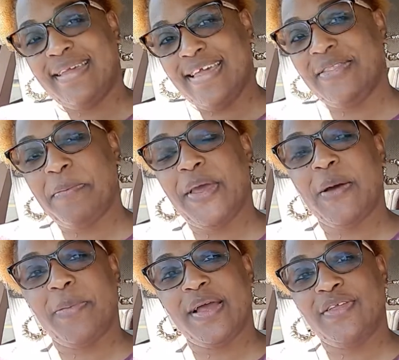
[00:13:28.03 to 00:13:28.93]
Hit the bell
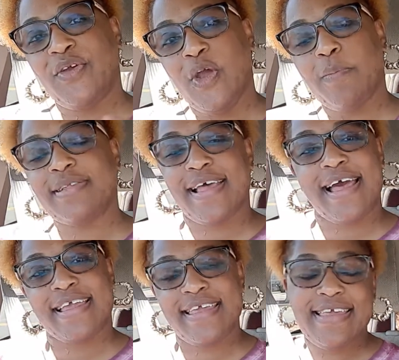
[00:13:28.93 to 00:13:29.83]
button. You heard my
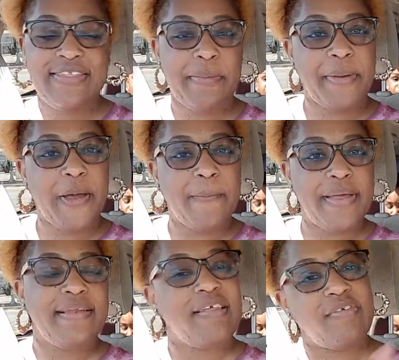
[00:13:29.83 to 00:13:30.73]
sidekick. Hit the bell
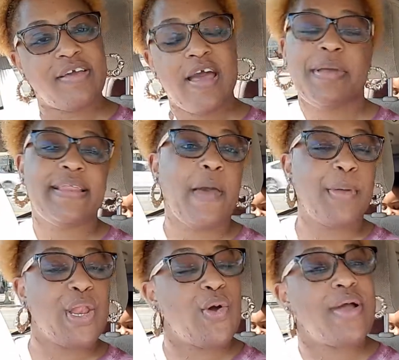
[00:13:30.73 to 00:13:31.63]
button. Leave a comment down
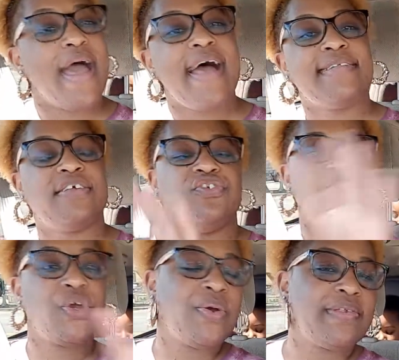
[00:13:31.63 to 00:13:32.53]
below, guys, and
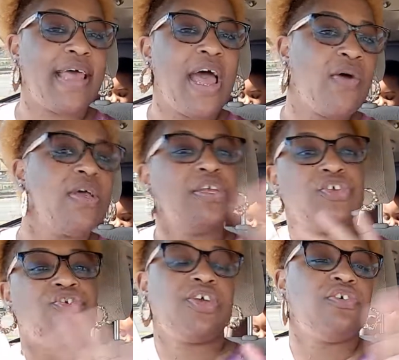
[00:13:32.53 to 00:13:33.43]
share us out.
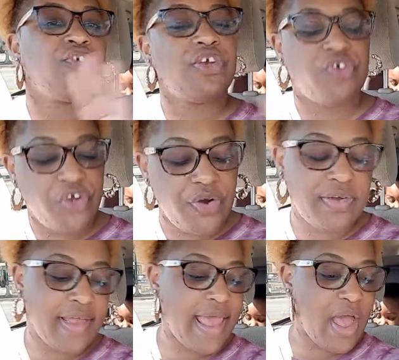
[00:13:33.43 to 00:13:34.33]
Share
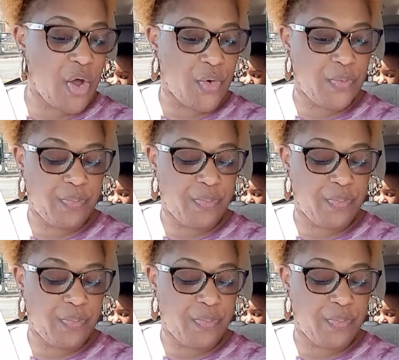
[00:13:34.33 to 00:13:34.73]
us out.